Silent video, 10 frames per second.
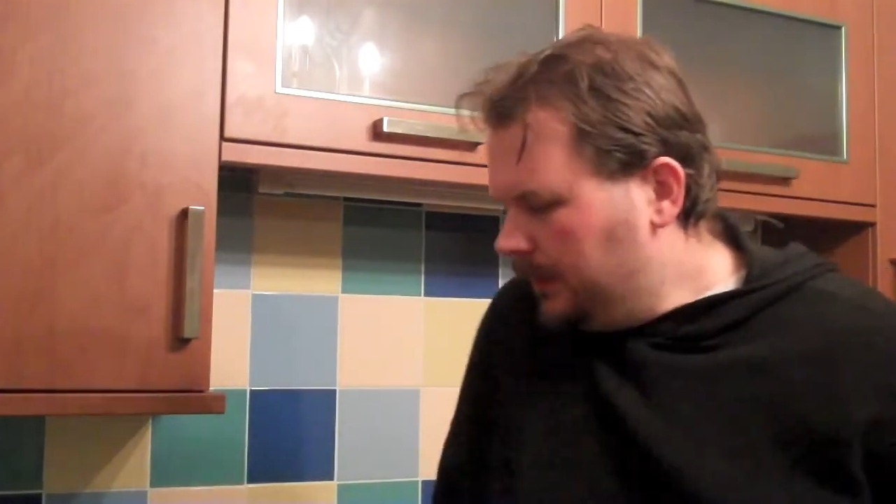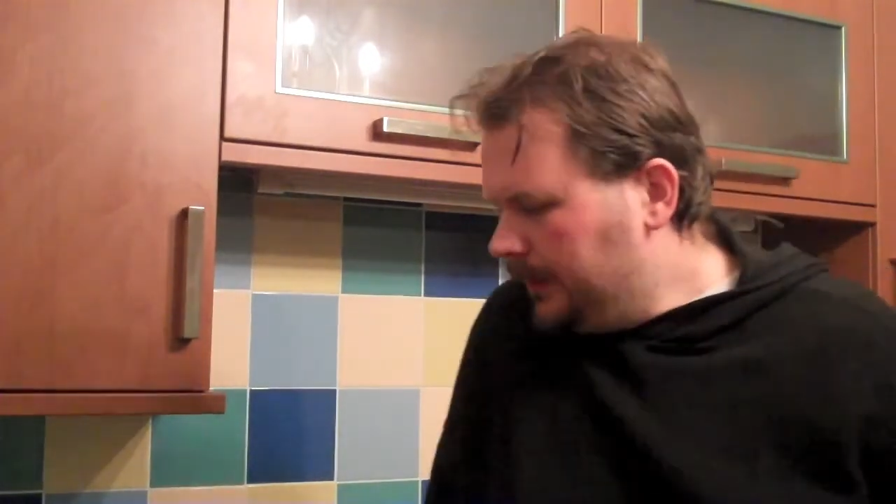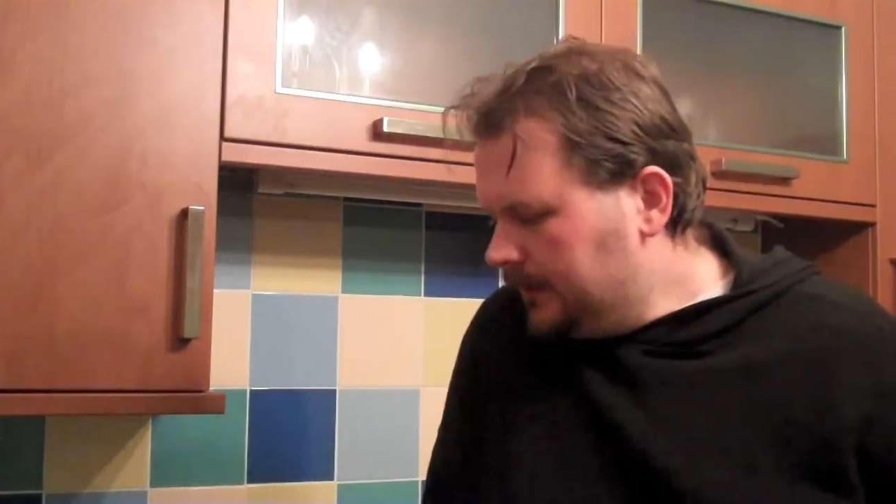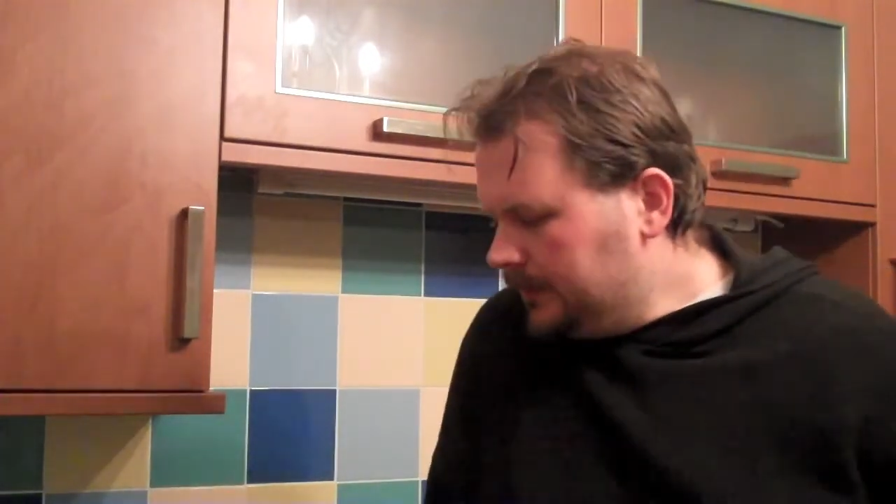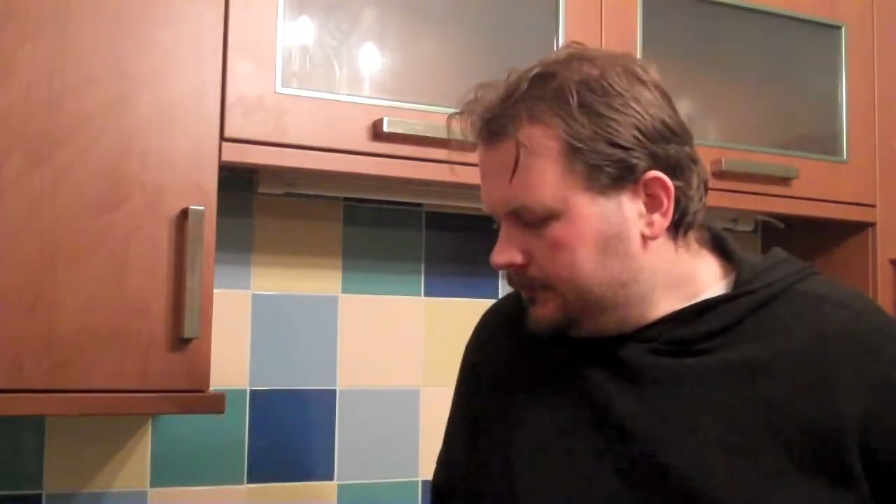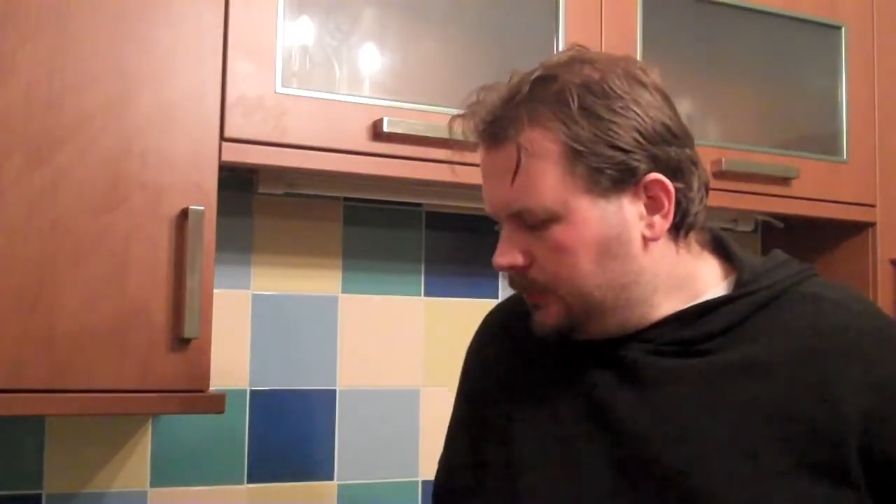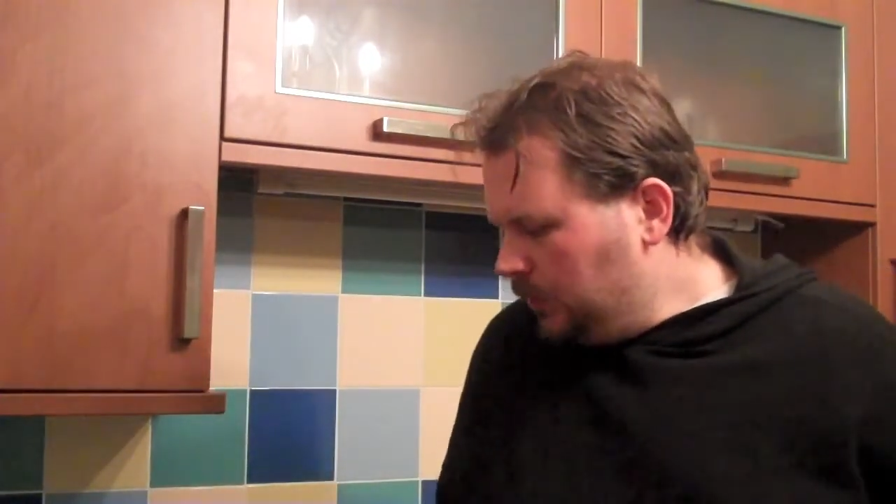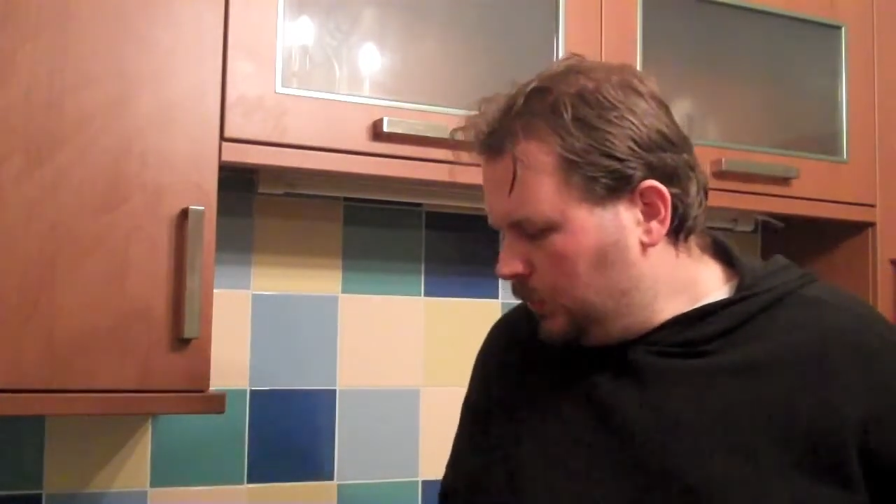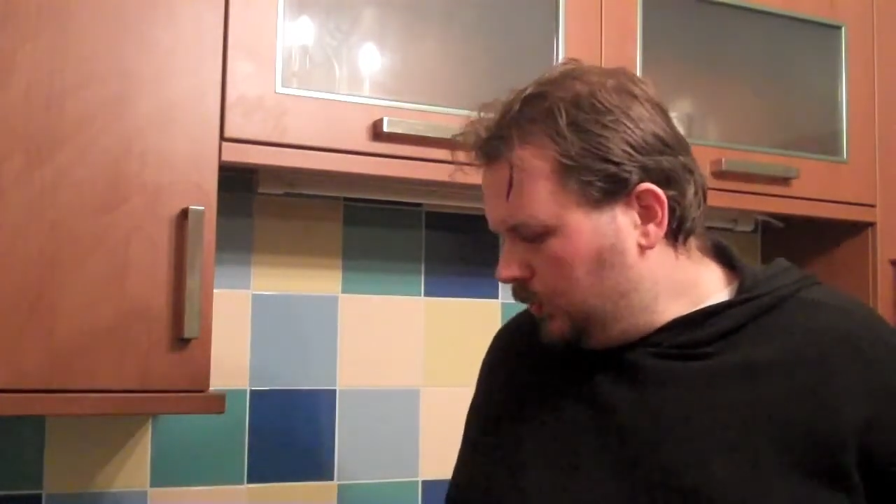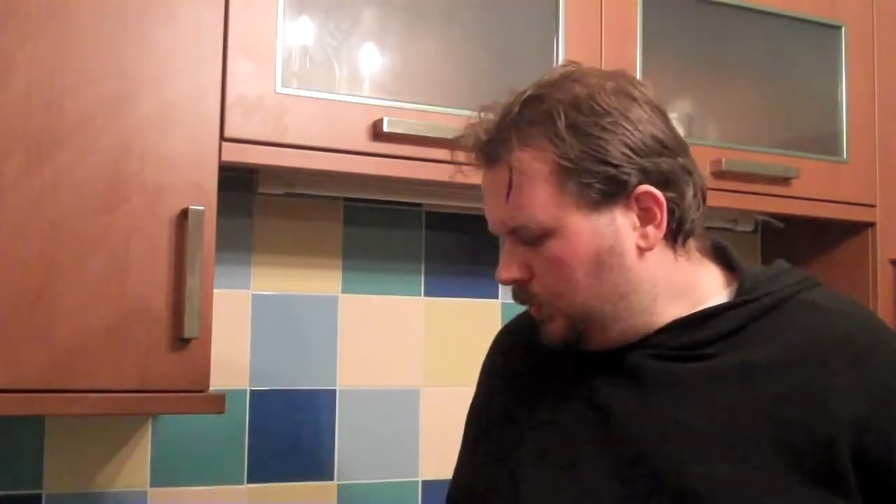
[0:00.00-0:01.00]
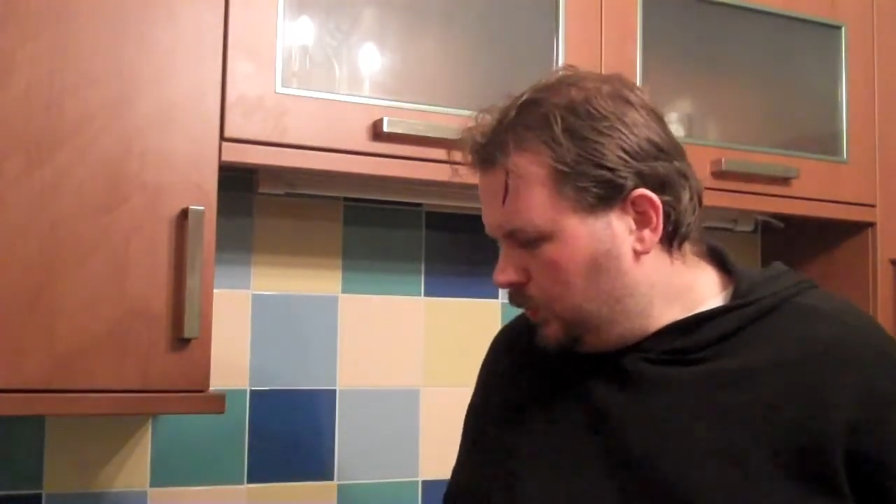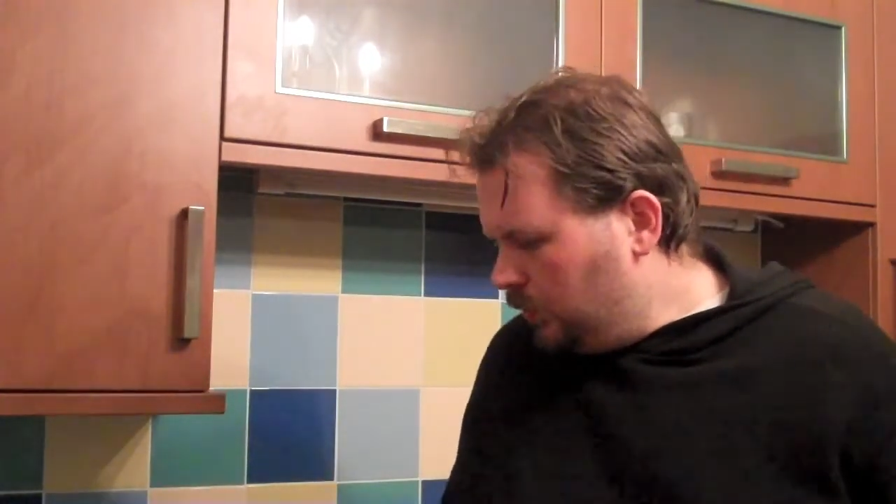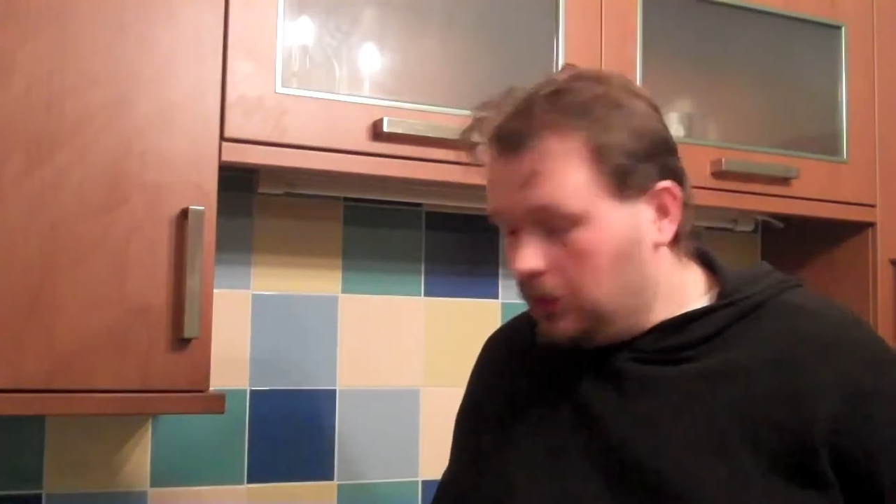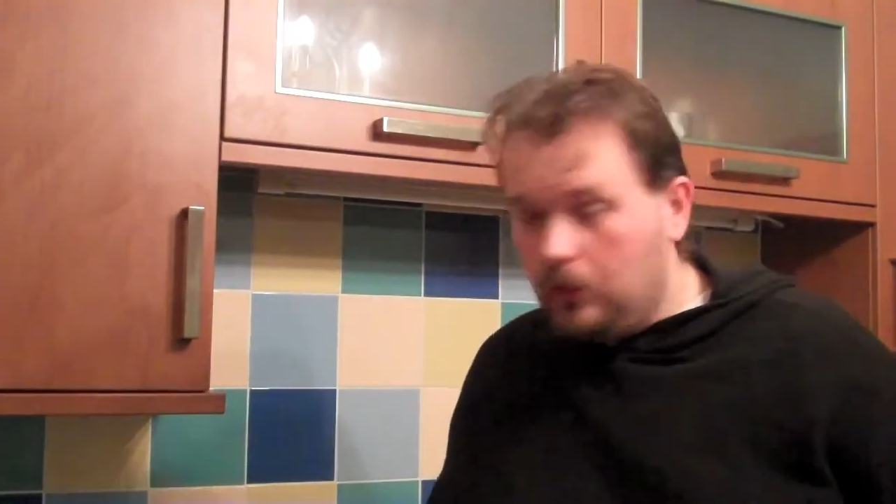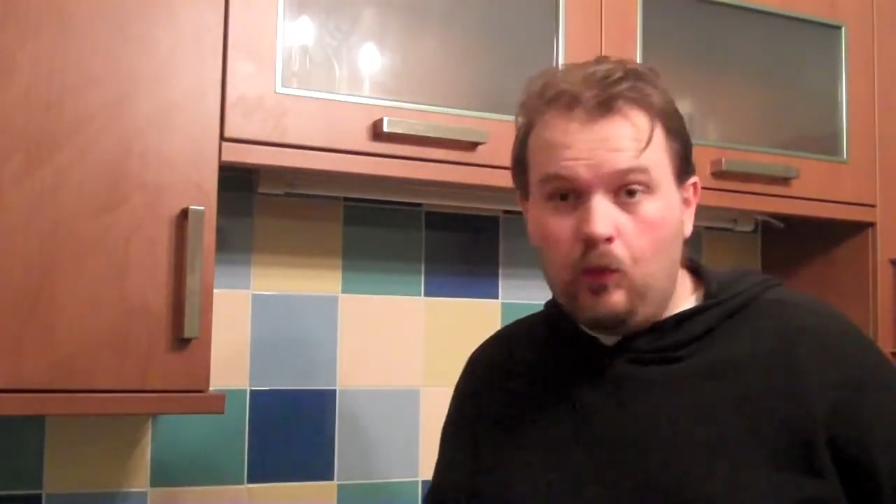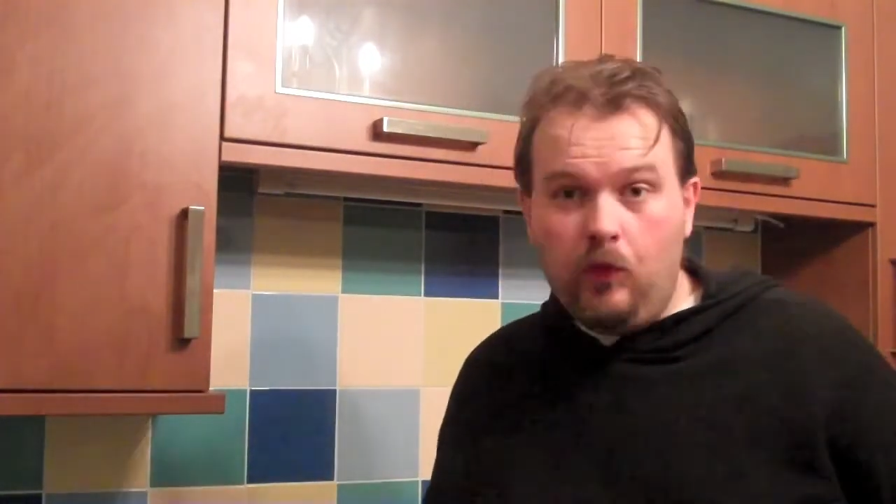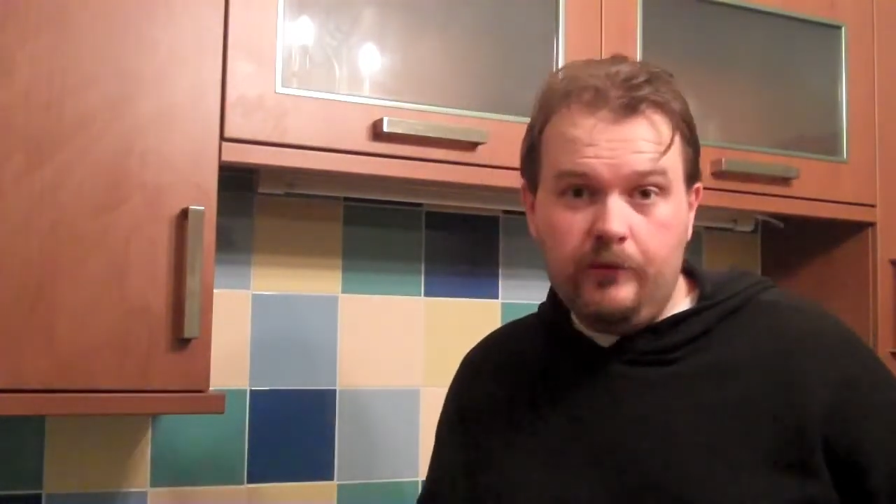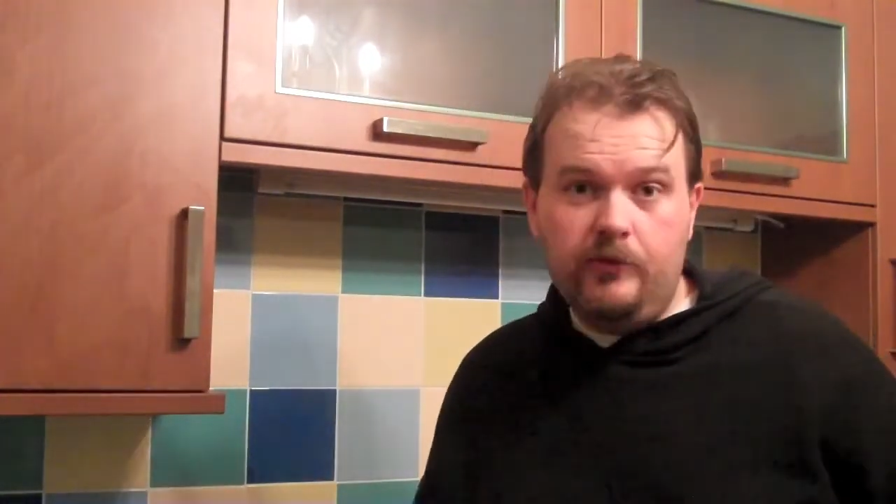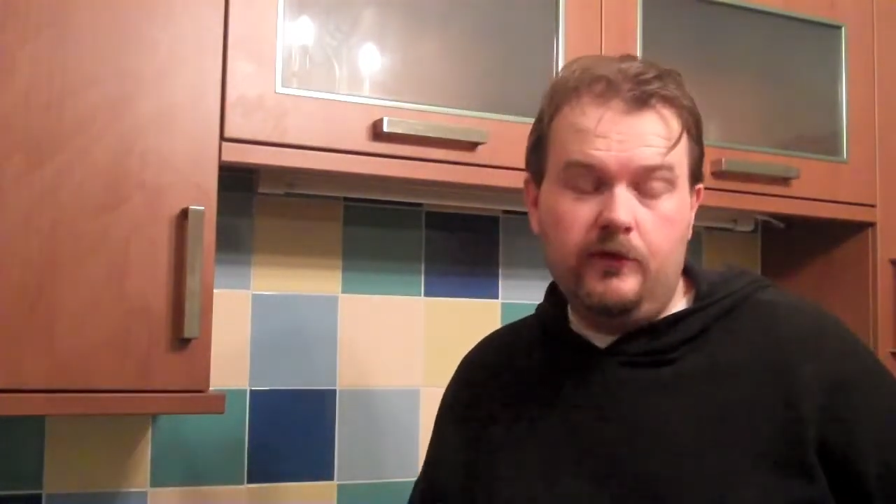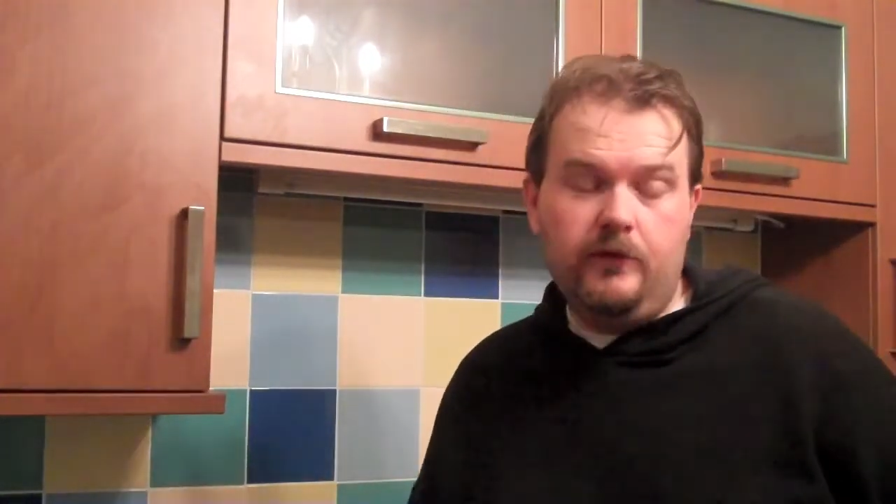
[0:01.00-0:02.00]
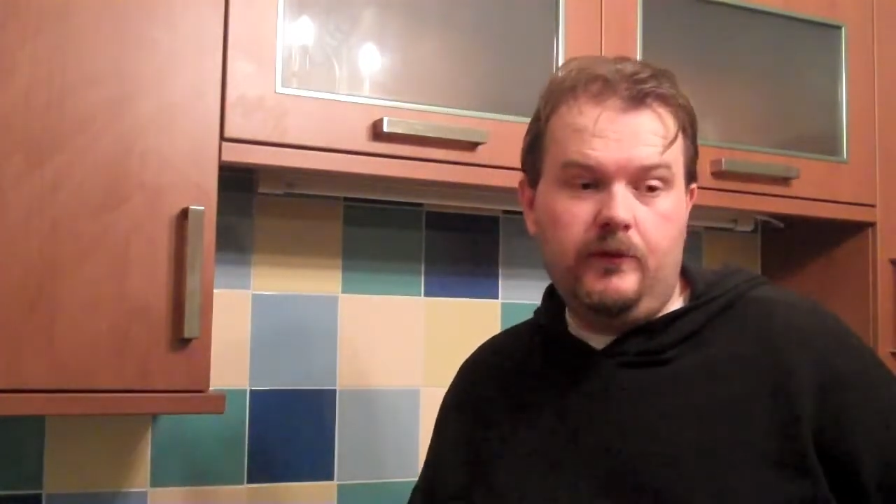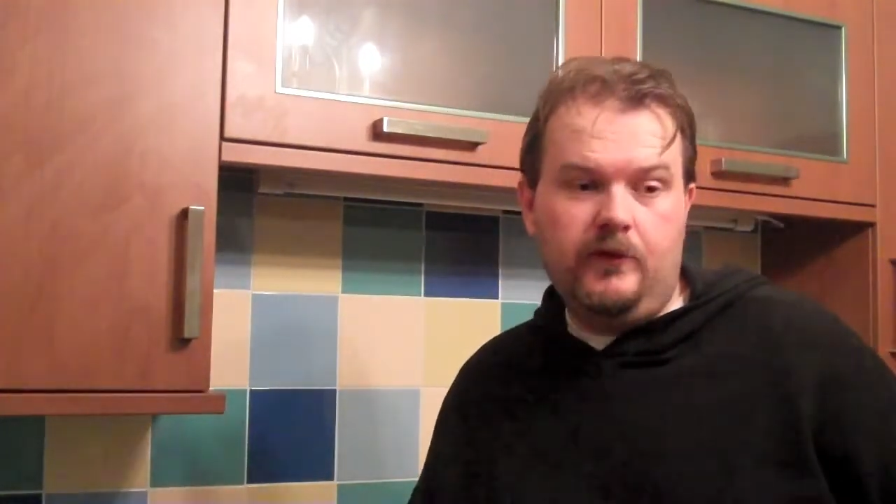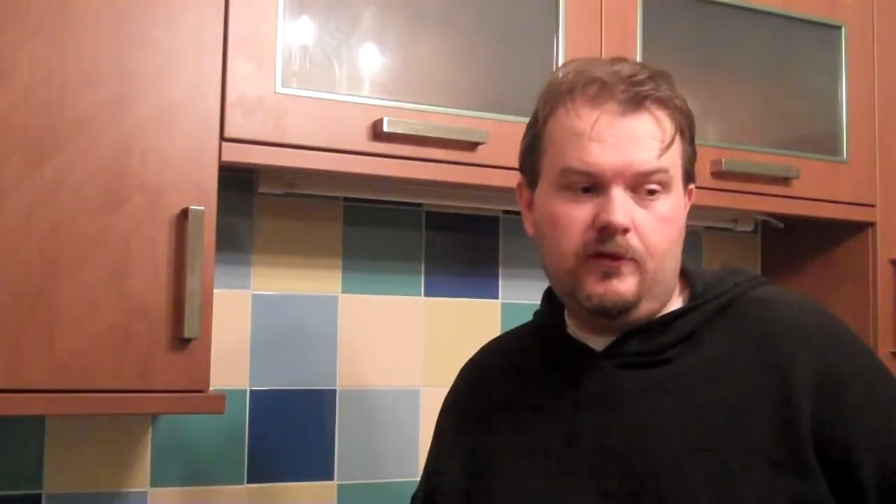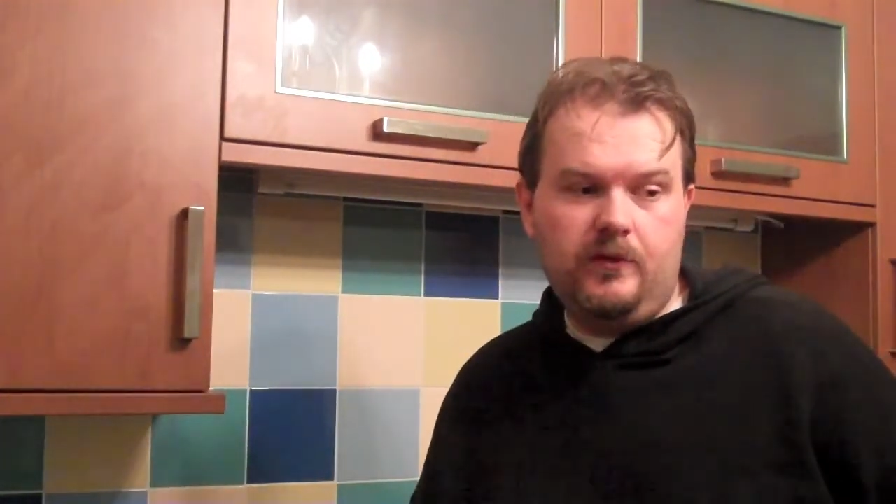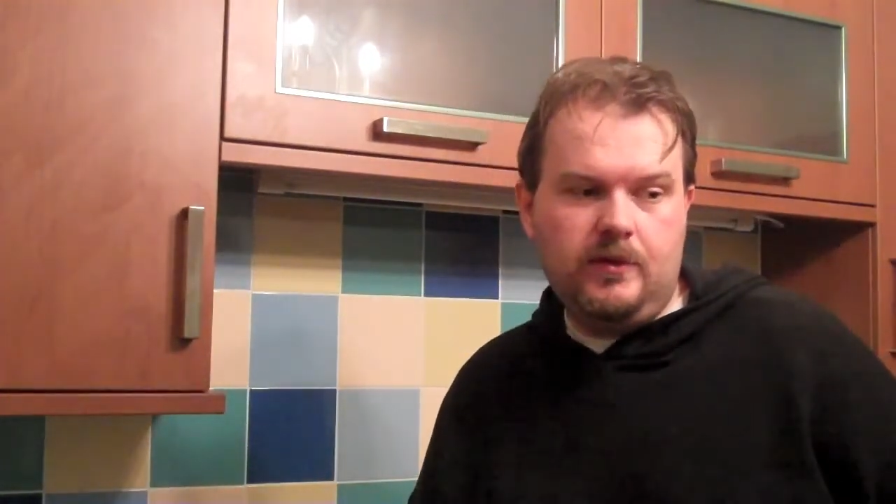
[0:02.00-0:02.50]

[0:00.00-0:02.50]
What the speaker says: Why would you do this?